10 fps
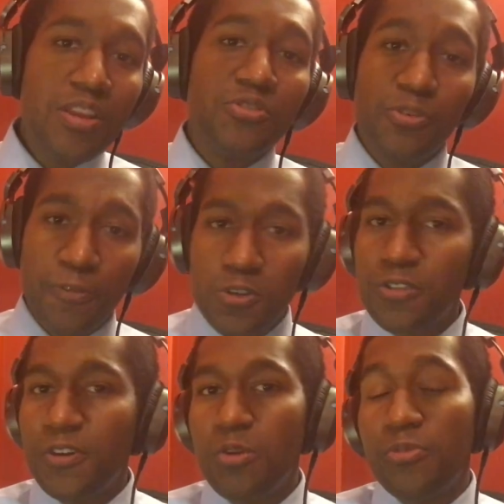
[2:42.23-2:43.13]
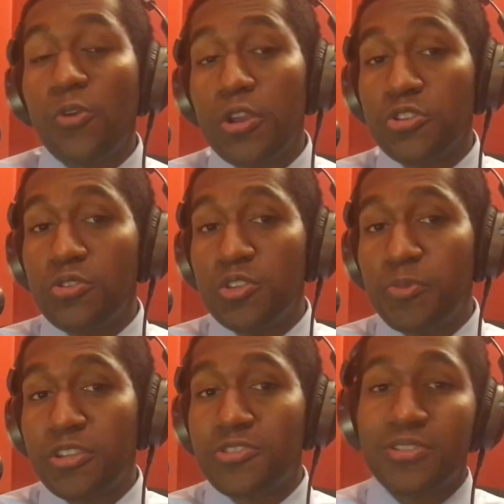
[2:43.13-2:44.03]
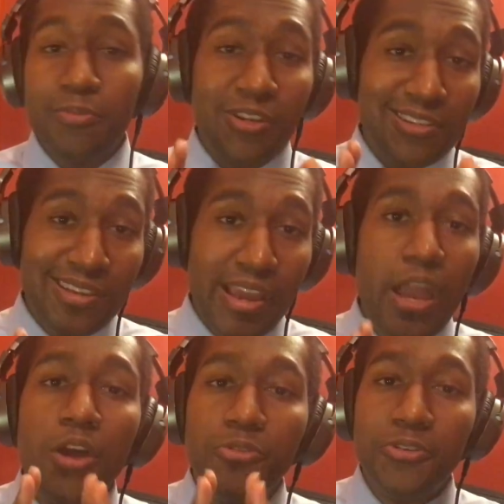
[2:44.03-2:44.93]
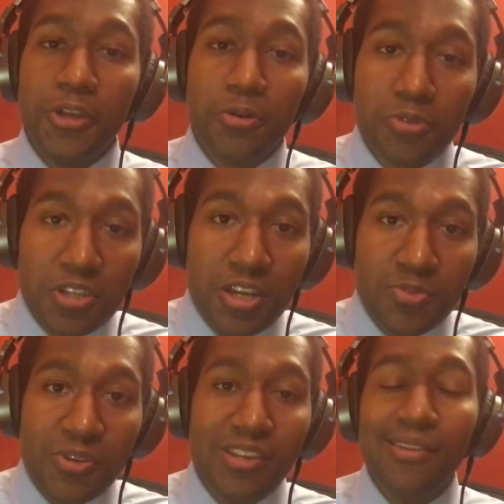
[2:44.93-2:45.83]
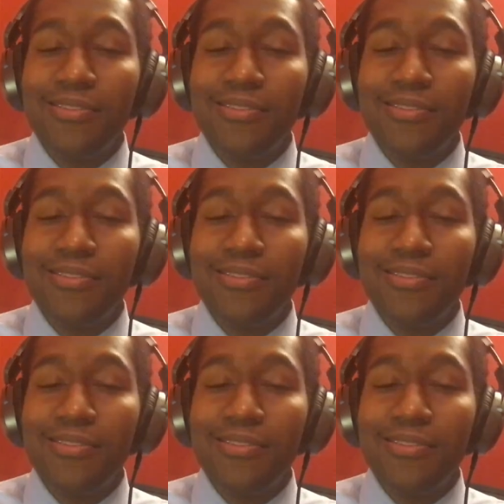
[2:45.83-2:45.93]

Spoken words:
So first of all, before I show you these pictures, I'm going to say, don't judge me.